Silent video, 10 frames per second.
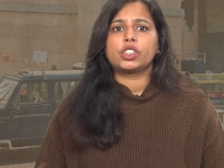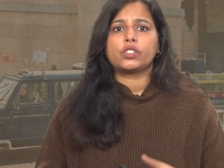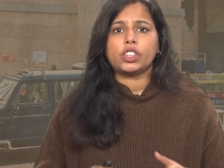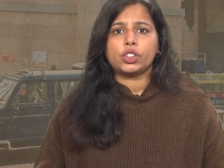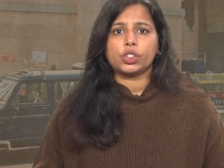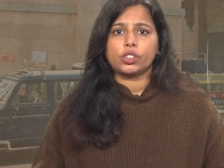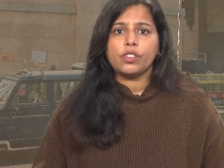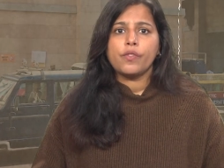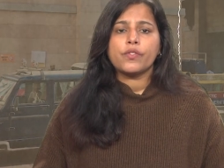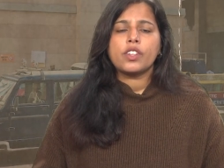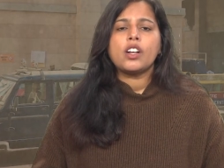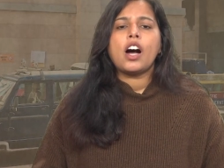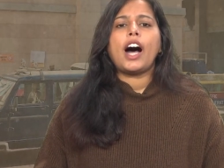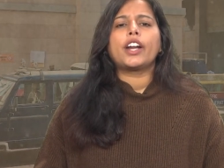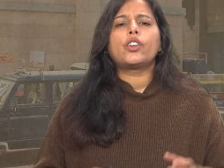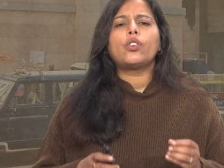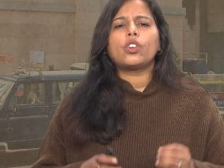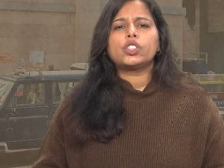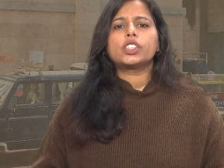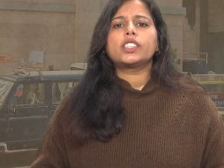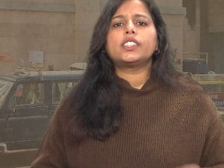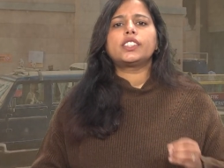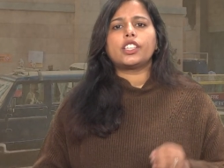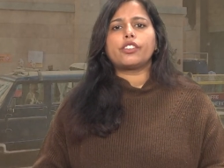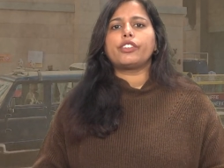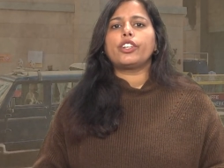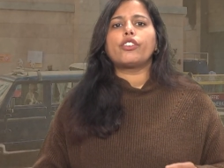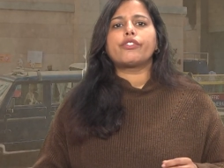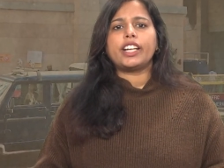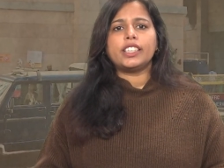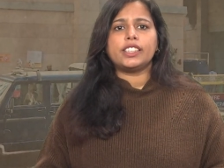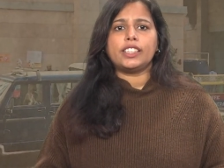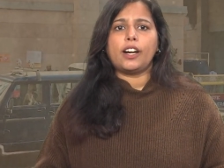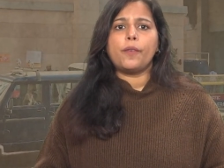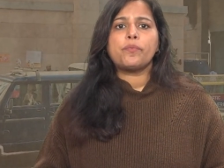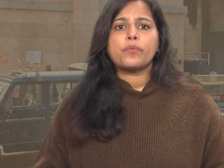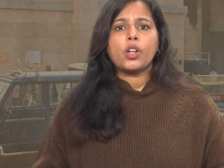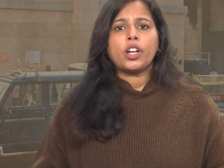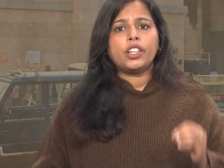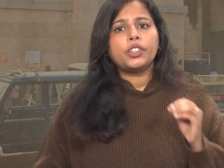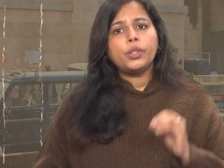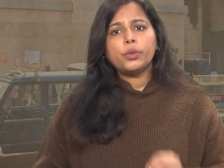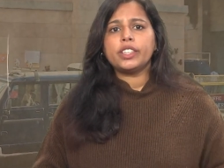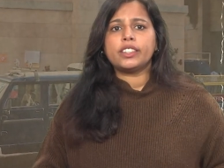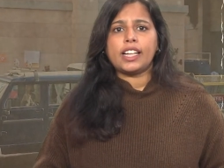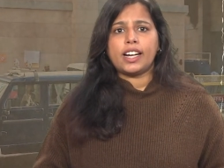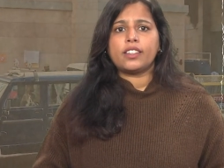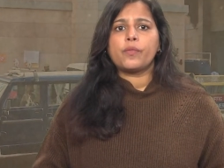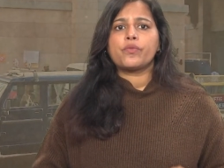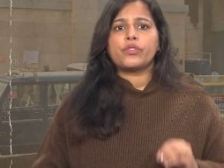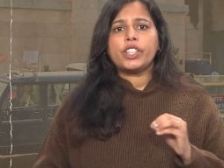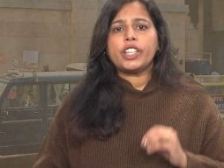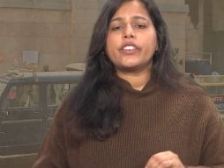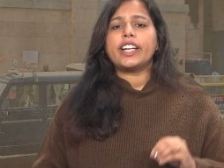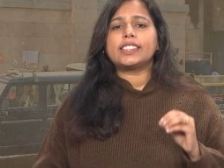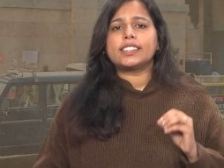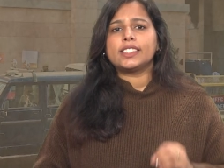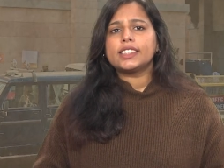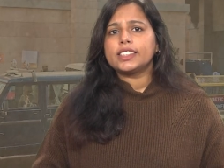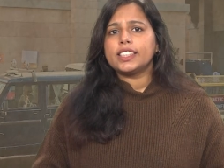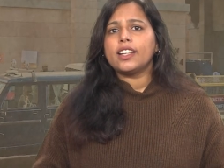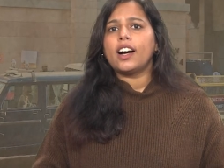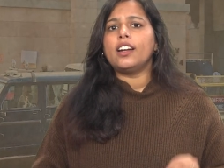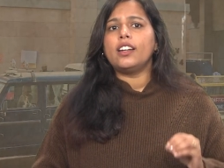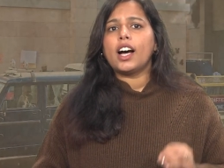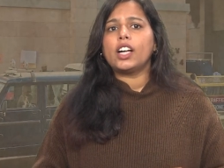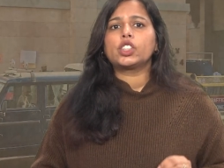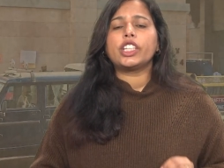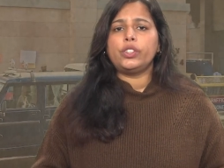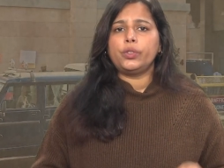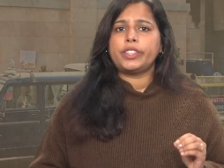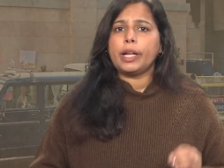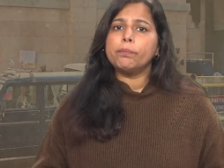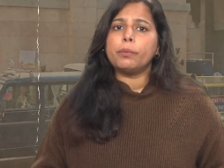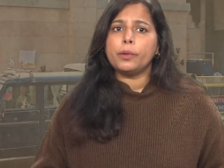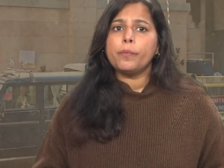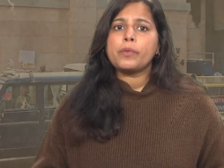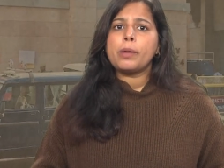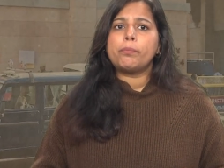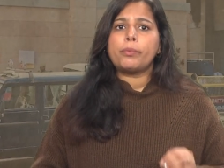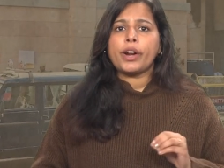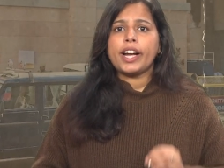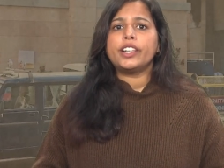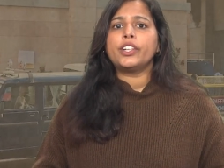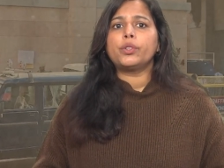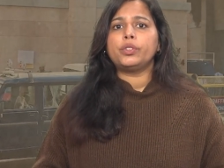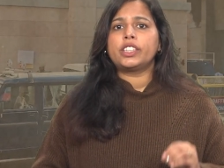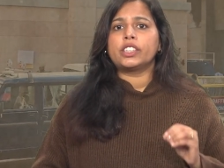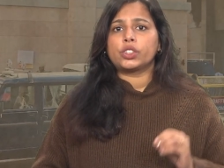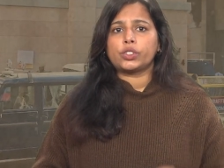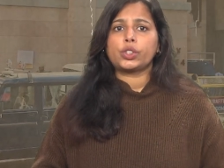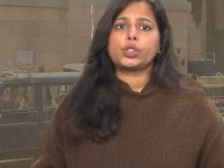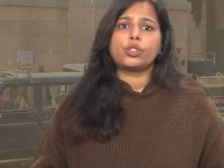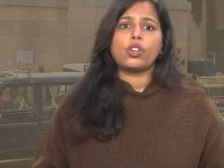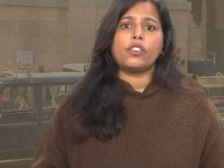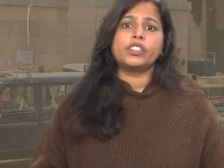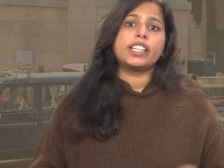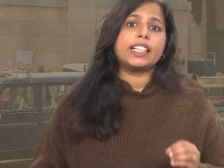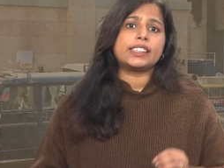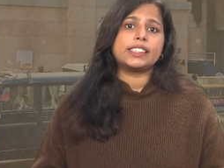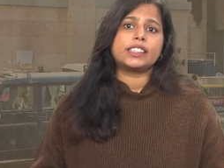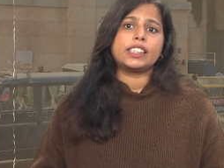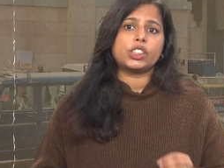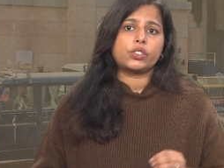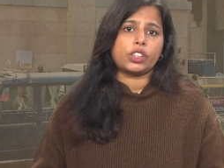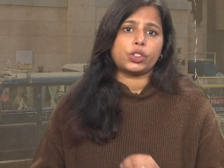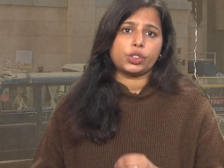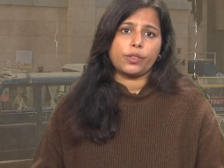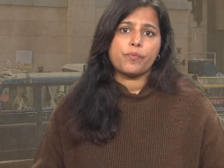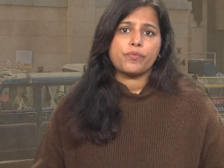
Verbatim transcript: structure, Archaeological Survey of India concluded that there existed a large Hindu temple prior to the construction of the existing structure.